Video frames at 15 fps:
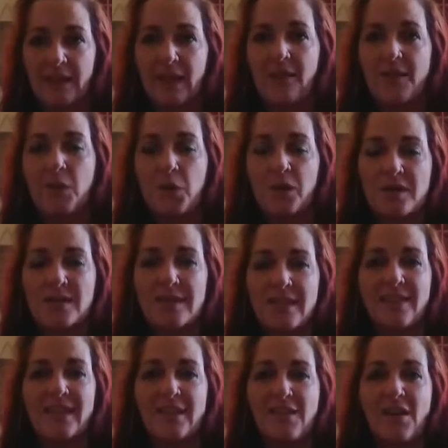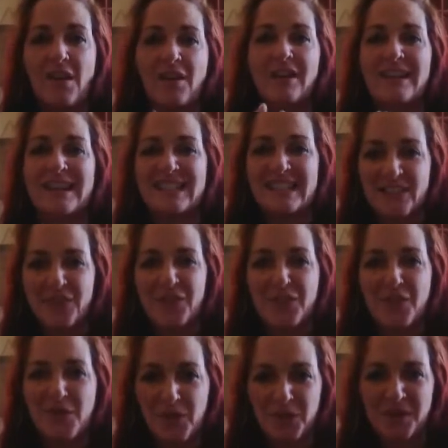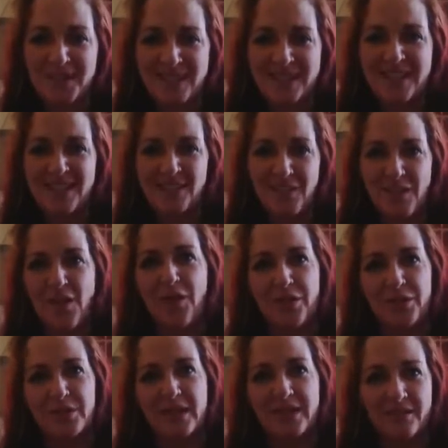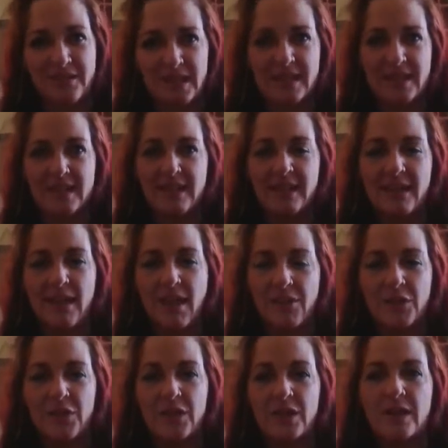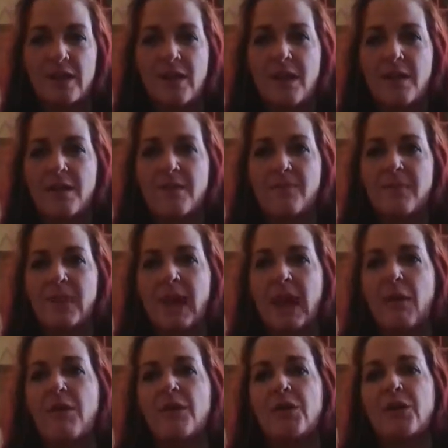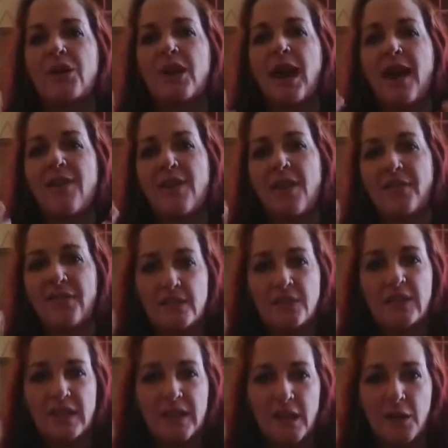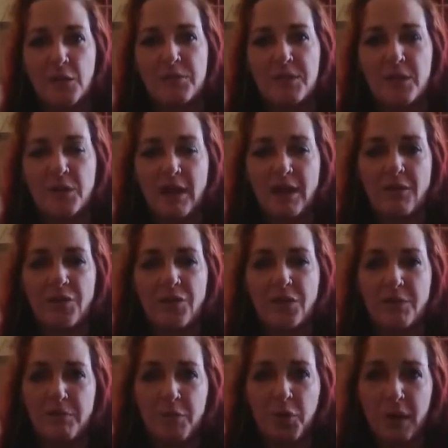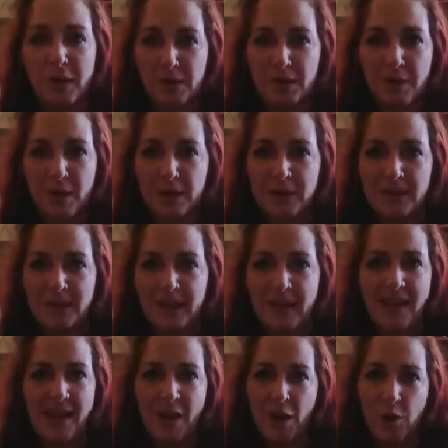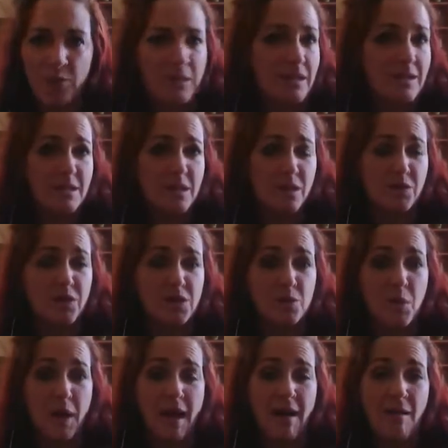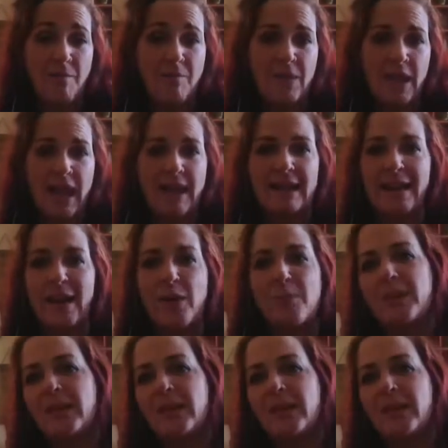Of course, there are different courses on all three of these that I offer. However, I thought this video would be great for the greater public, and I hope it serves you well, and I hope